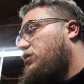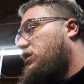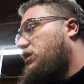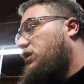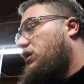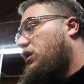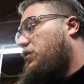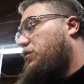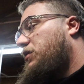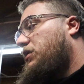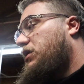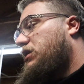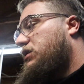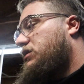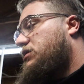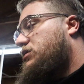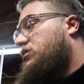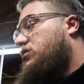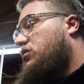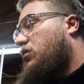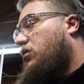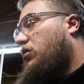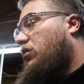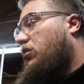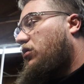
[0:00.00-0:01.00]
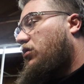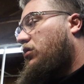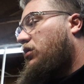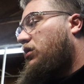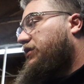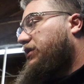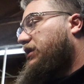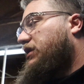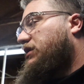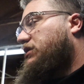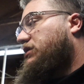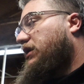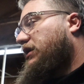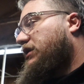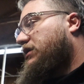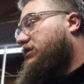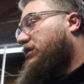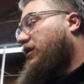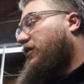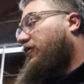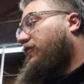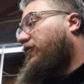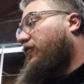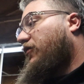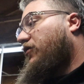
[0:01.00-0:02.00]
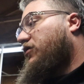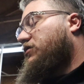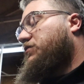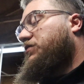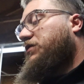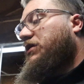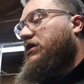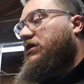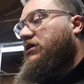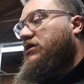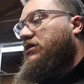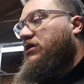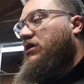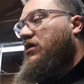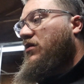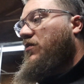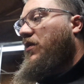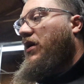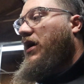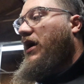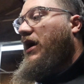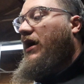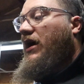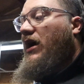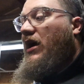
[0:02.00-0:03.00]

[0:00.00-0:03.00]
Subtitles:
and I'm going to install the intake side first because it's in the back.